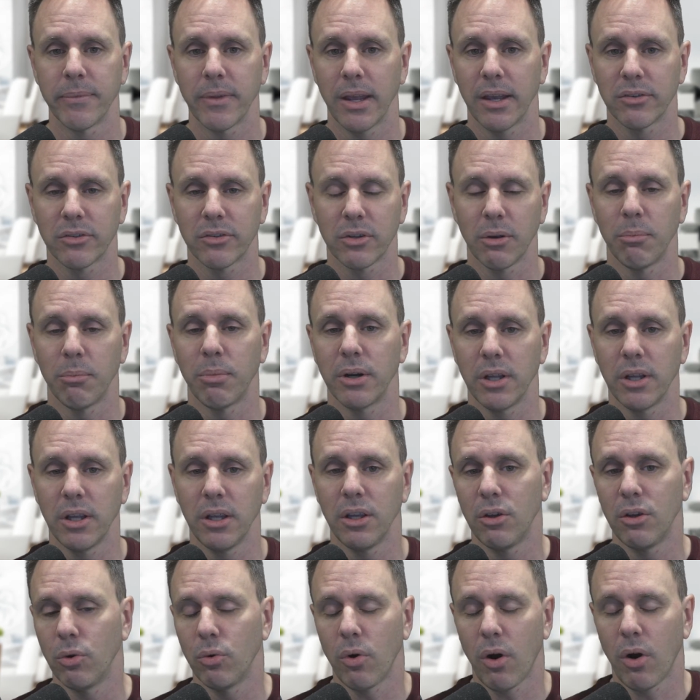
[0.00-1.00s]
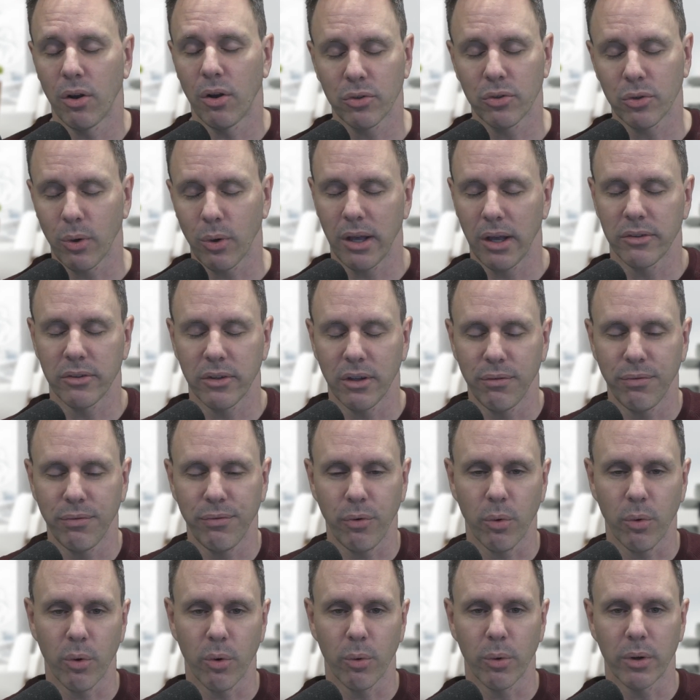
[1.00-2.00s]
As somebody who also has a
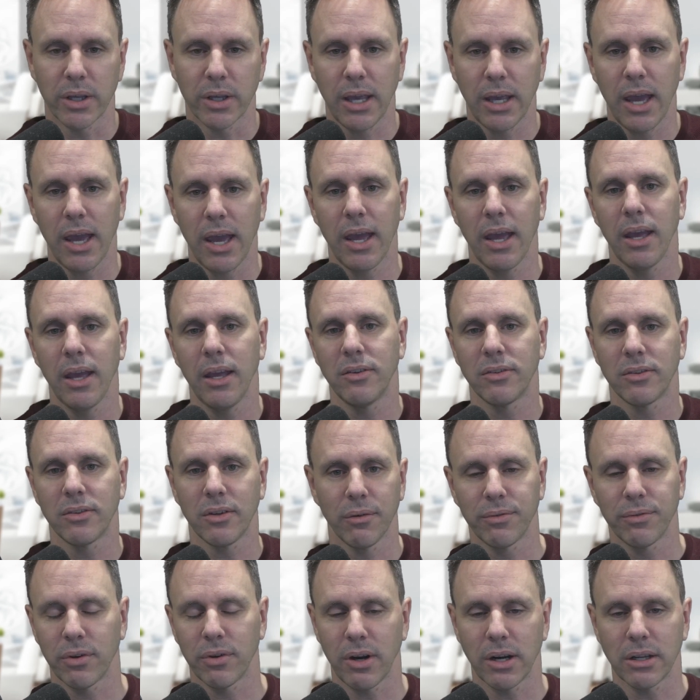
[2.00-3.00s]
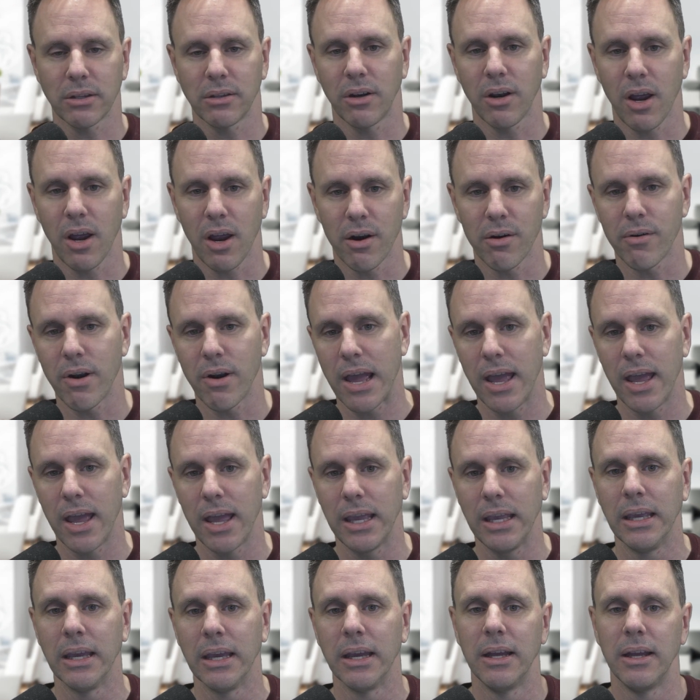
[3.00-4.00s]
401k, self-directed
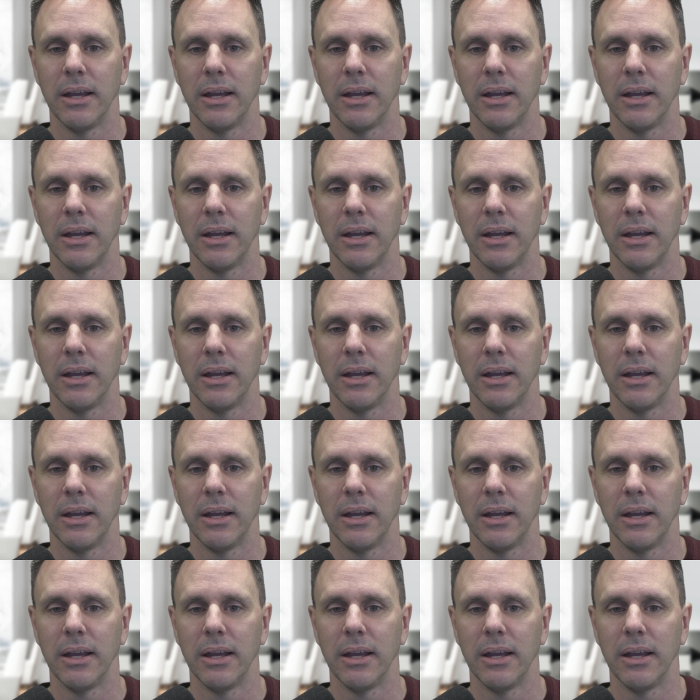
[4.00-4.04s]
IRA,